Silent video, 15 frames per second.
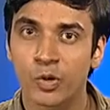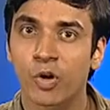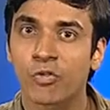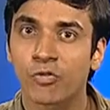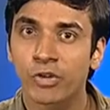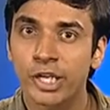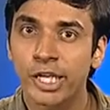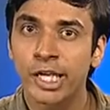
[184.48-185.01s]
of
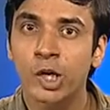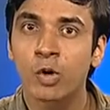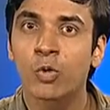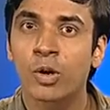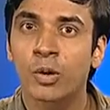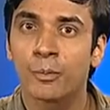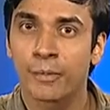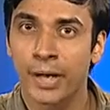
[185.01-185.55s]

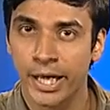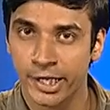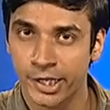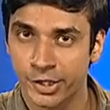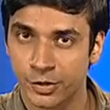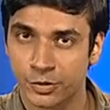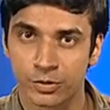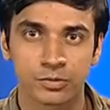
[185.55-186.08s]
equal
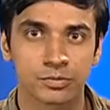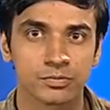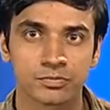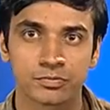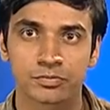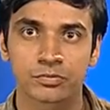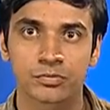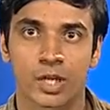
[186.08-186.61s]
magnitude,
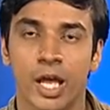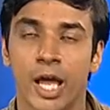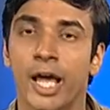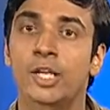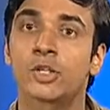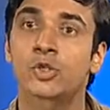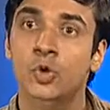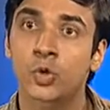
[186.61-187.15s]

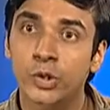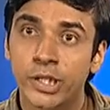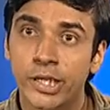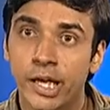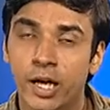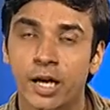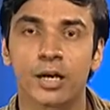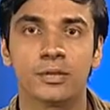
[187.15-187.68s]
and so they
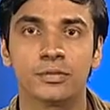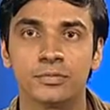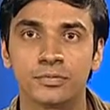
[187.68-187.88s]
are.